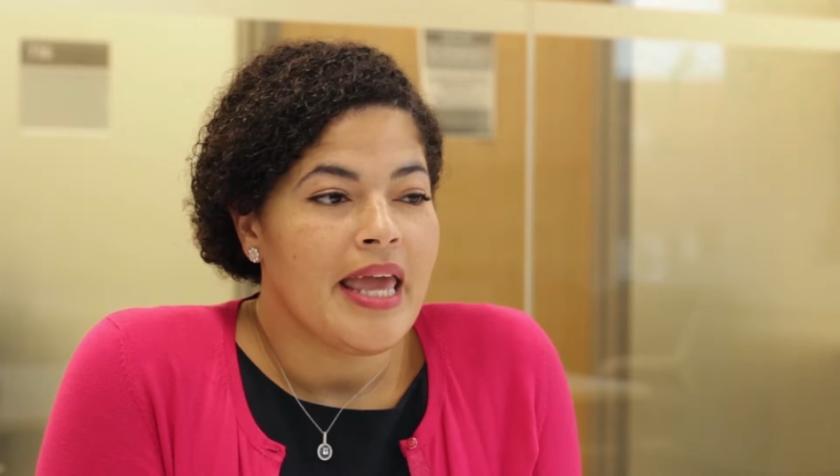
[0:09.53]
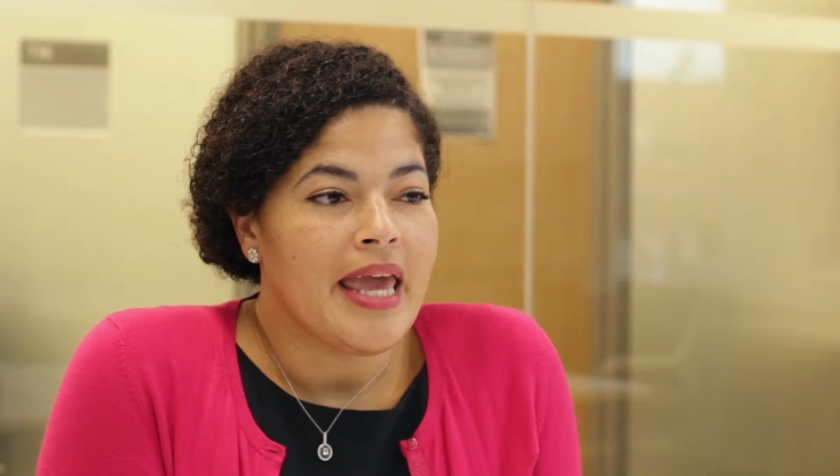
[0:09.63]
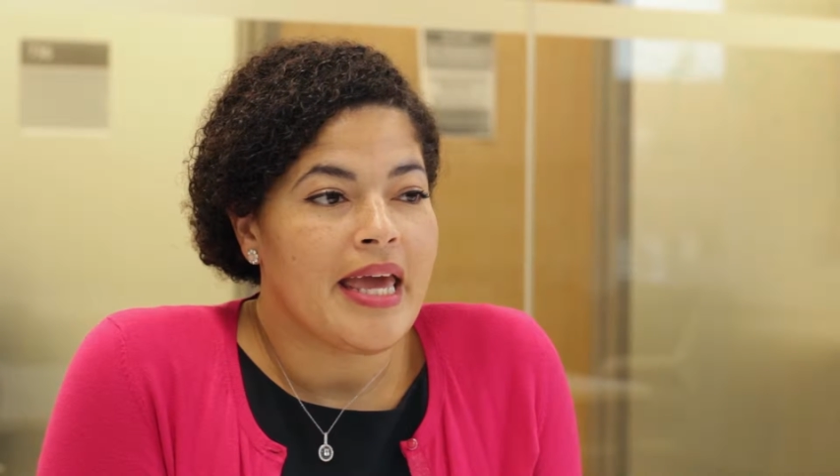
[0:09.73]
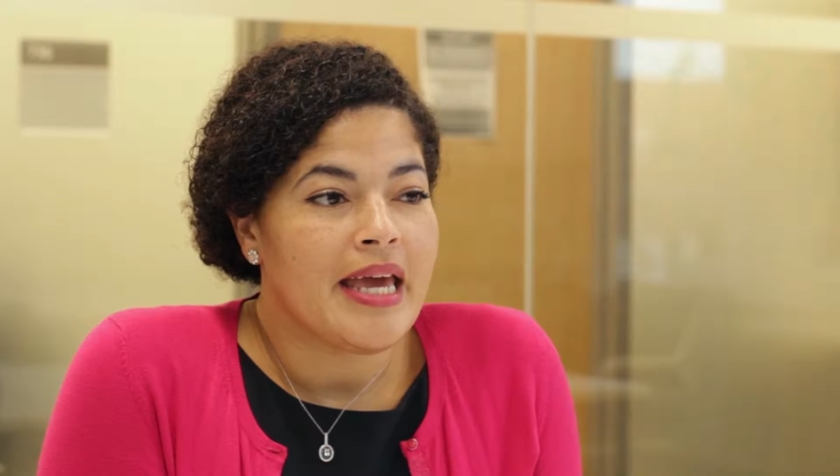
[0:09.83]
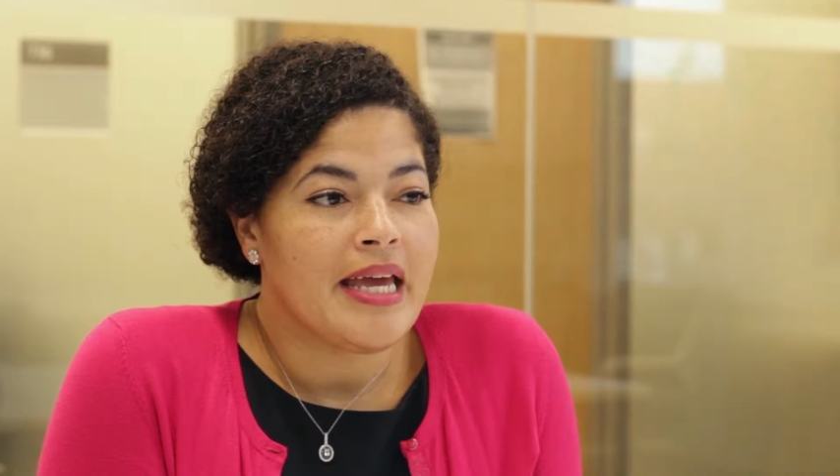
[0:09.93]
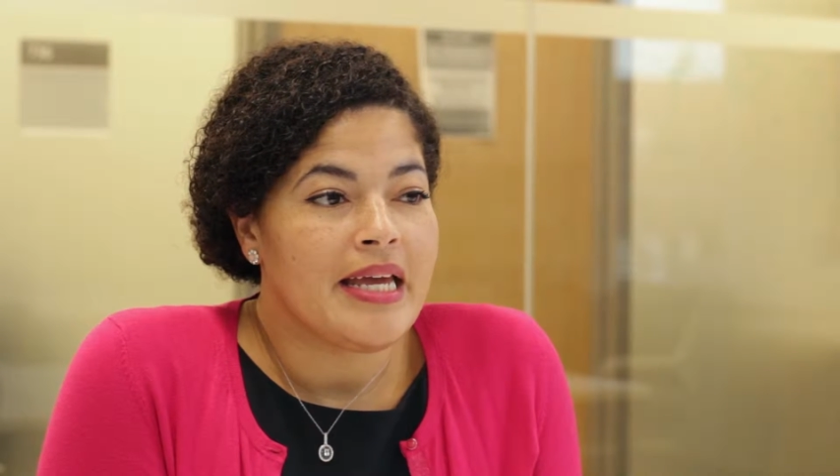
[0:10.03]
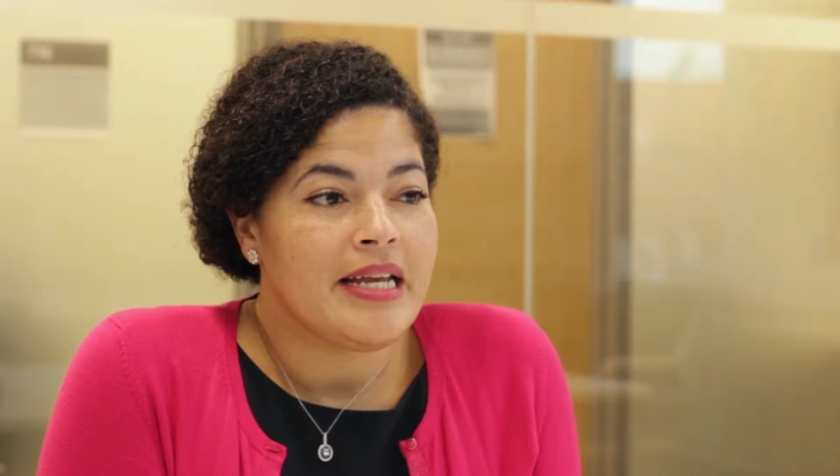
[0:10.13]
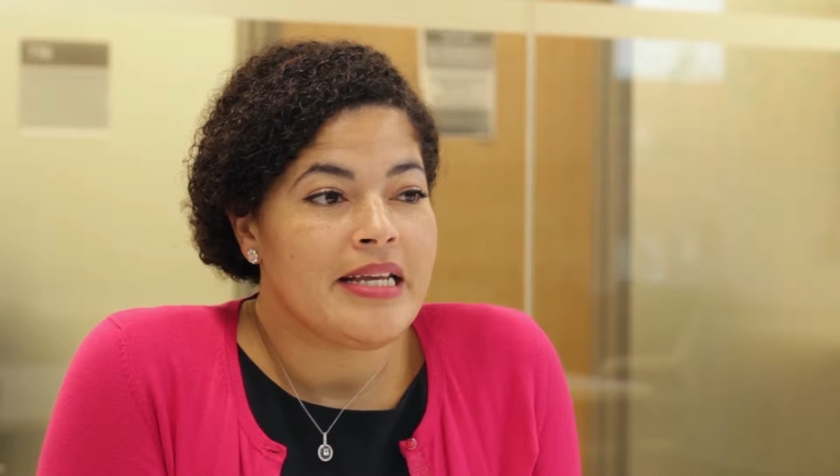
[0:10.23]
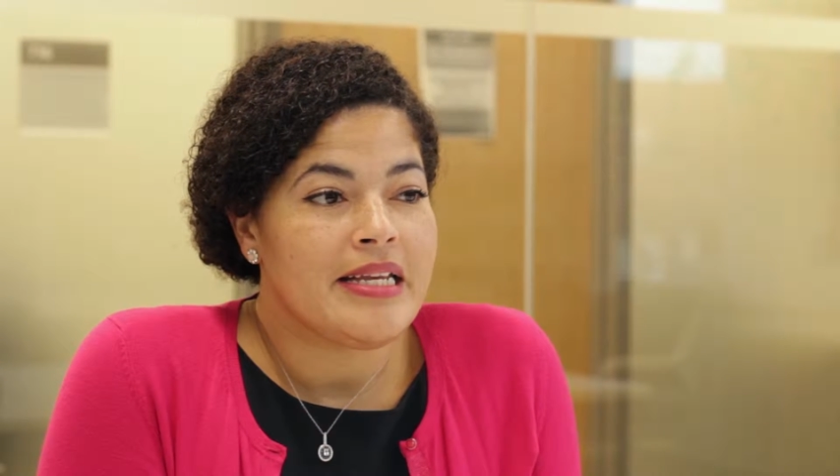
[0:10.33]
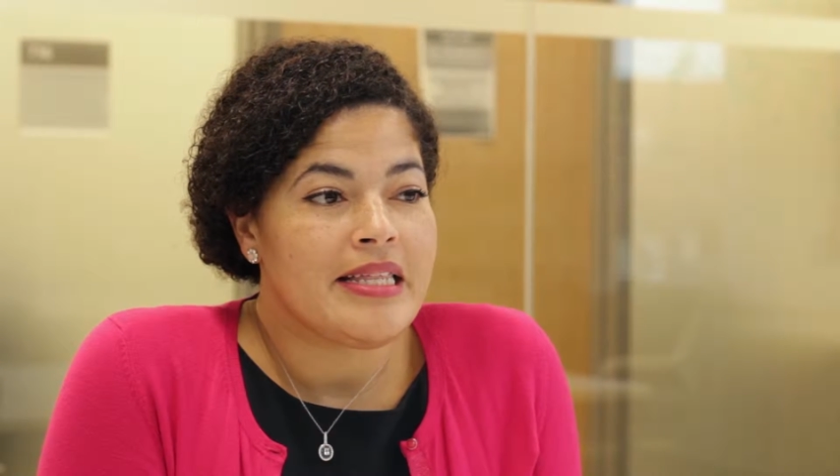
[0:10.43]

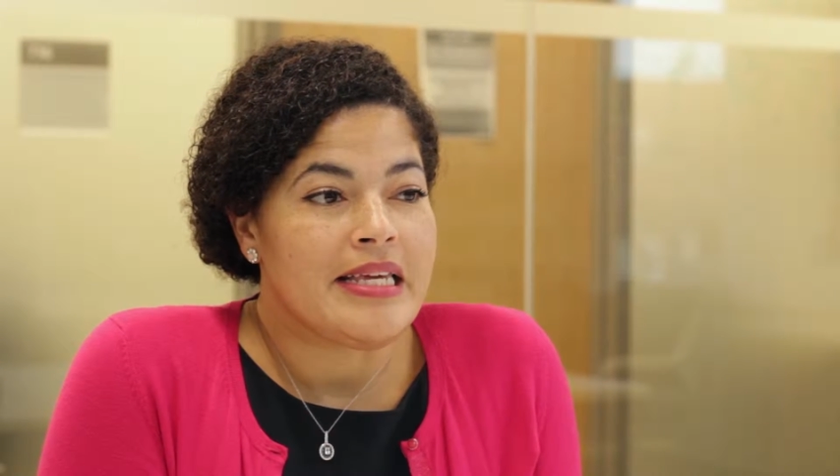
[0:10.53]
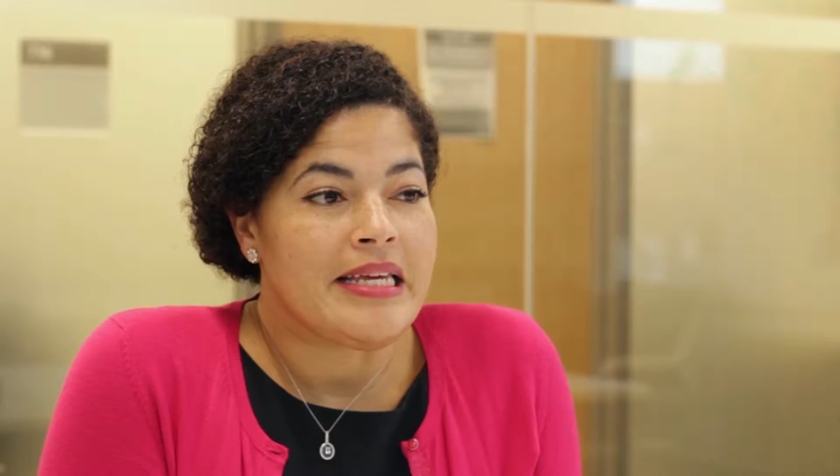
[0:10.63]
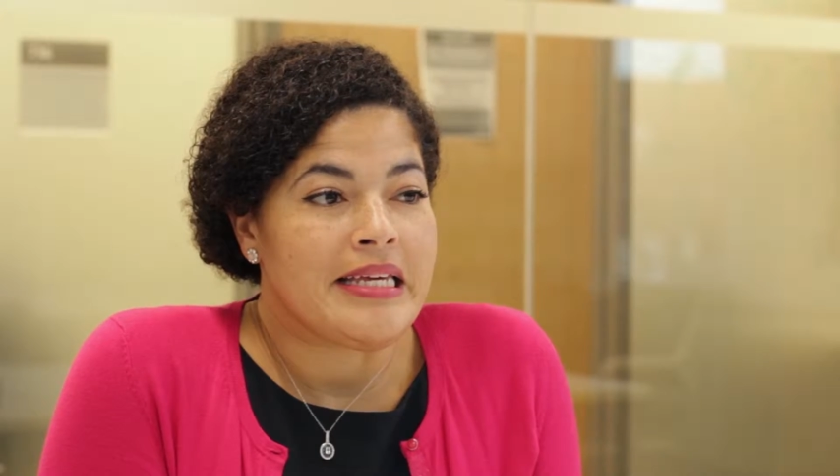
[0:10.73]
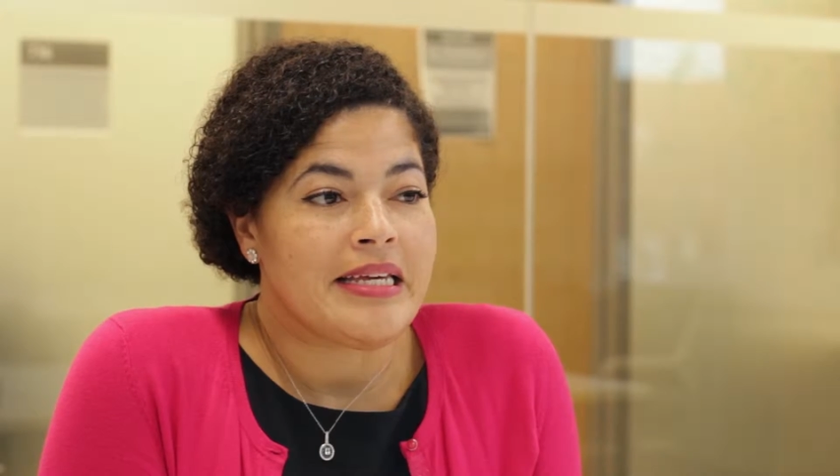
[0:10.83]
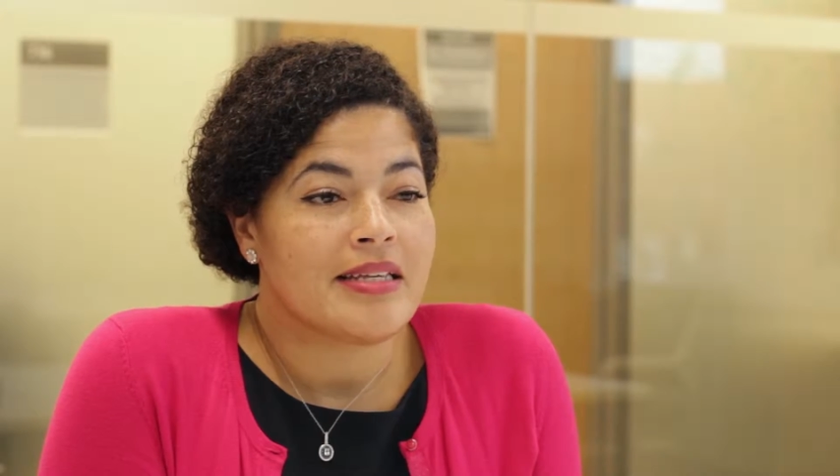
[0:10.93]
and the